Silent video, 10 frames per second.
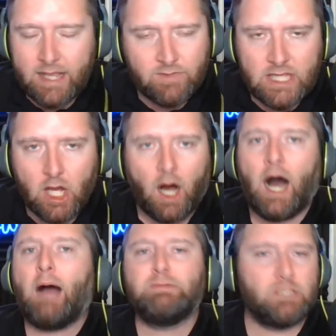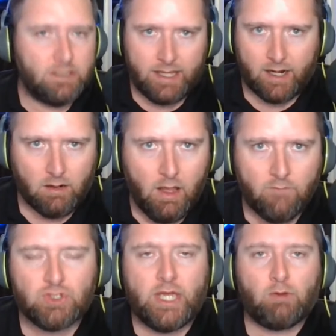even the option there?
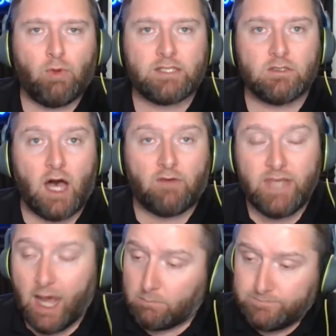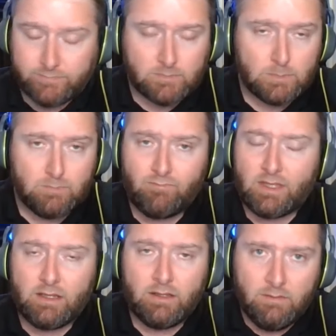for Jake Retzlaff. Now,
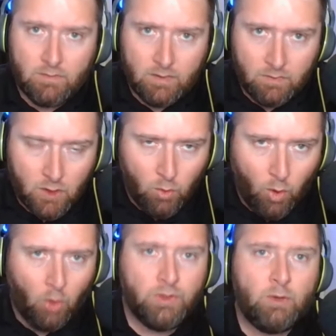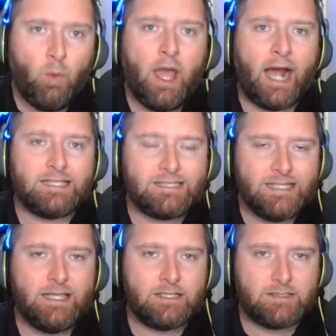the only way I
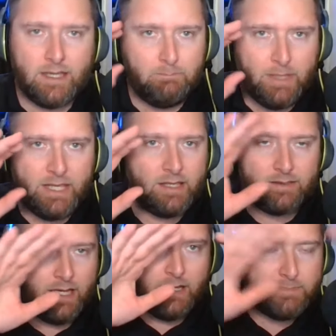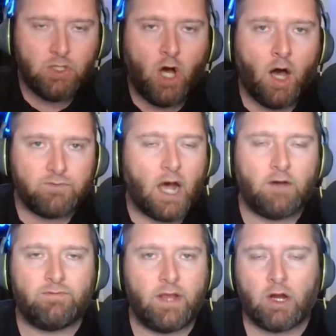see this uh, being absolved
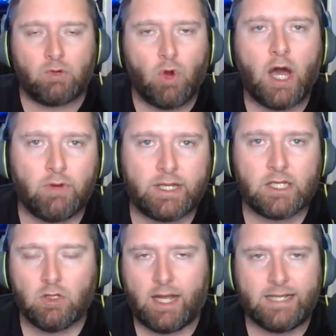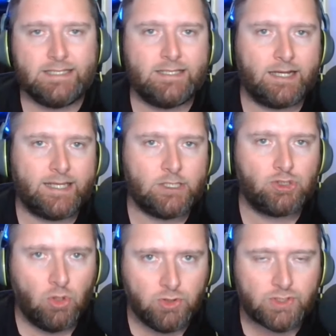off of Aaron Roderick and Kalani Sitake's
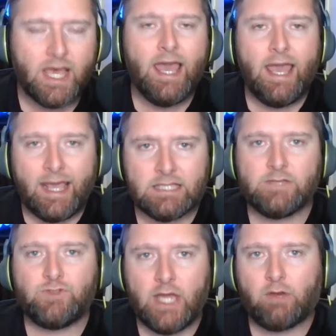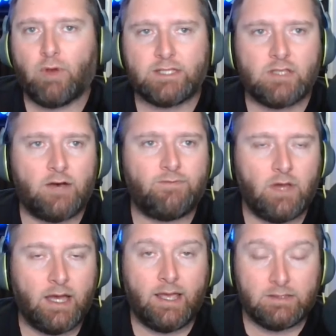shoulders is if Jake Retzlaff
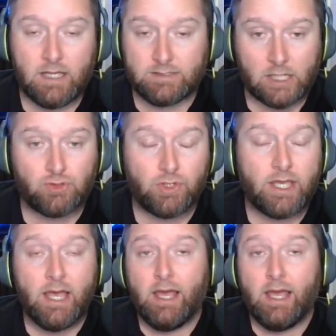uh, essentially